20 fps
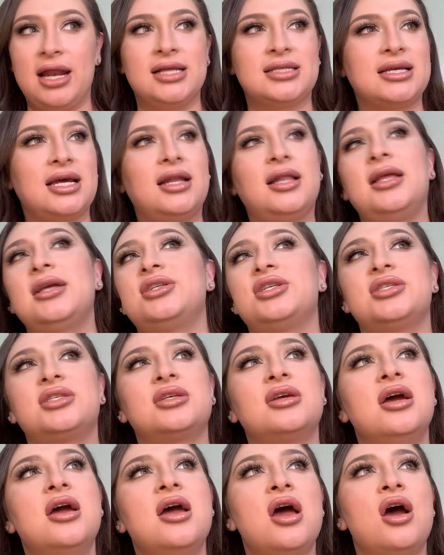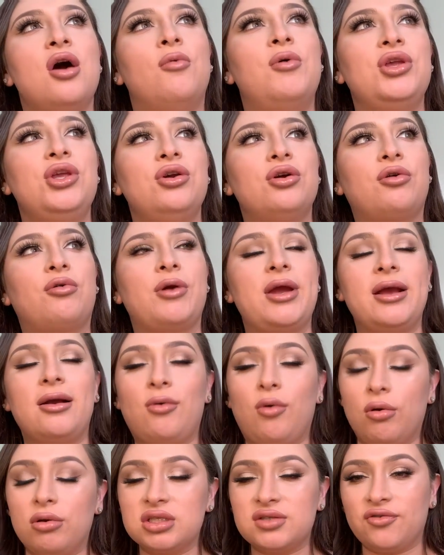It's kind of like just when you create
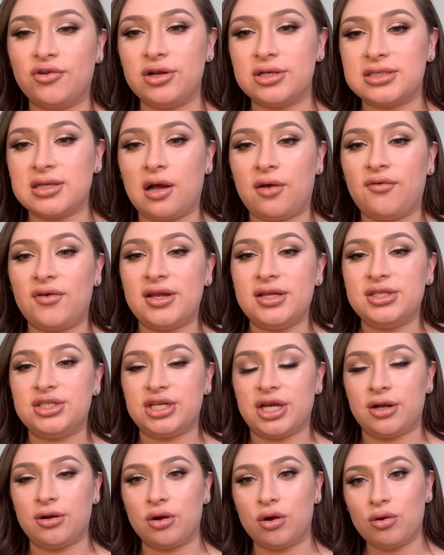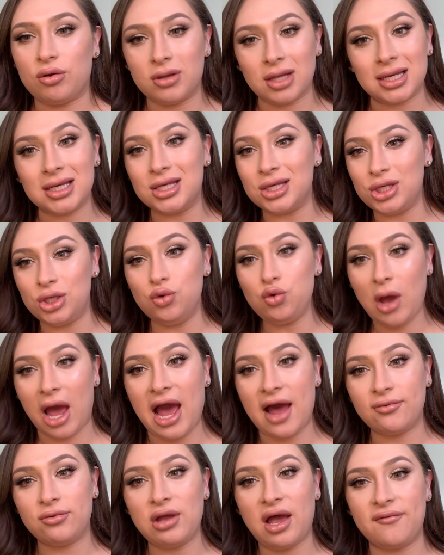goals for yourself in general, like you
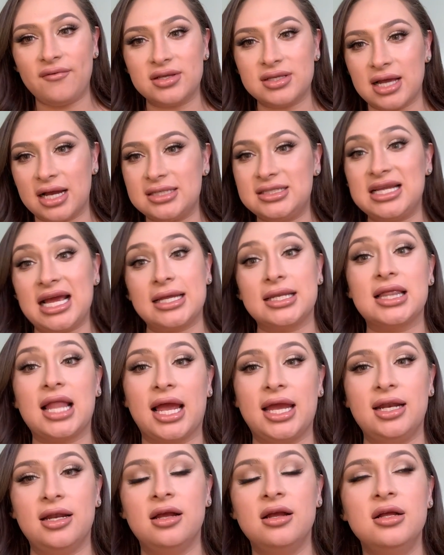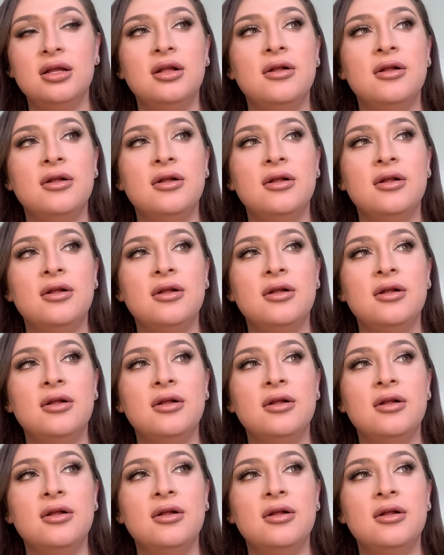have to have a deadline.